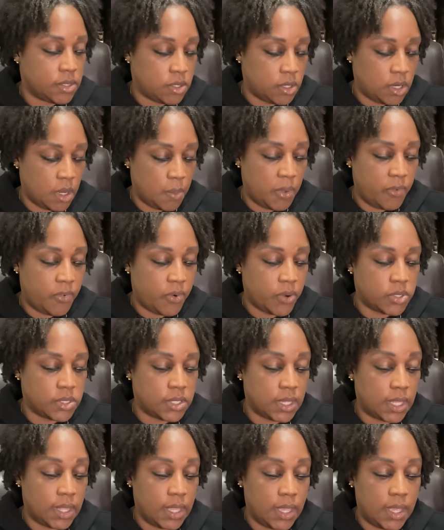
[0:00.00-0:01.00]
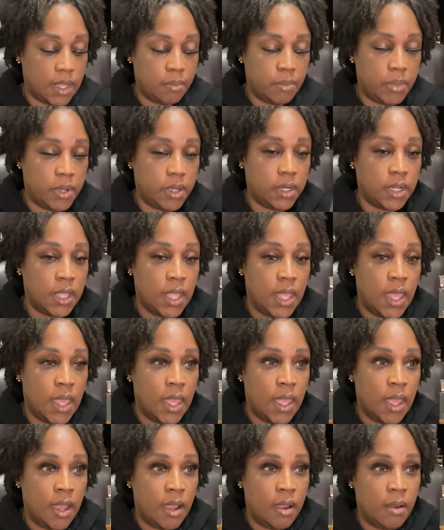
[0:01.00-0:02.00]
So let me first say that. But
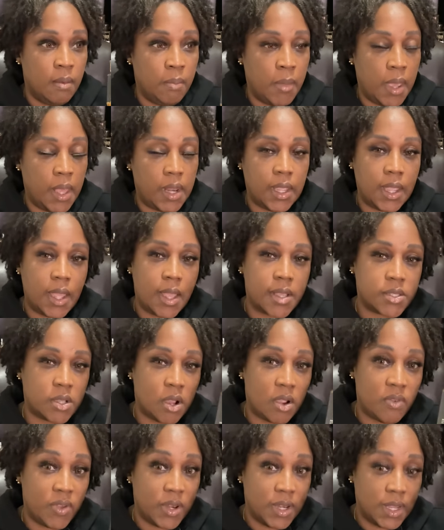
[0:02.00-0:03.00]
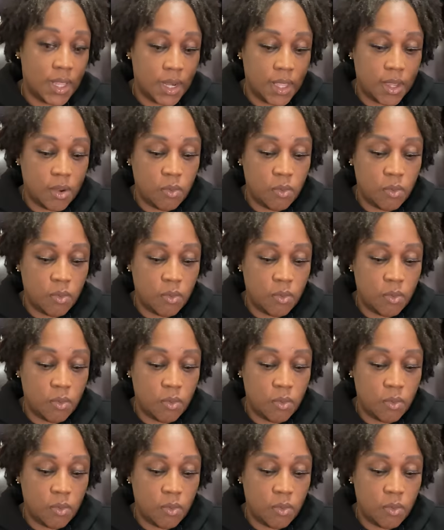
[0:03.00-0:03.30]
Madagascar Vanillac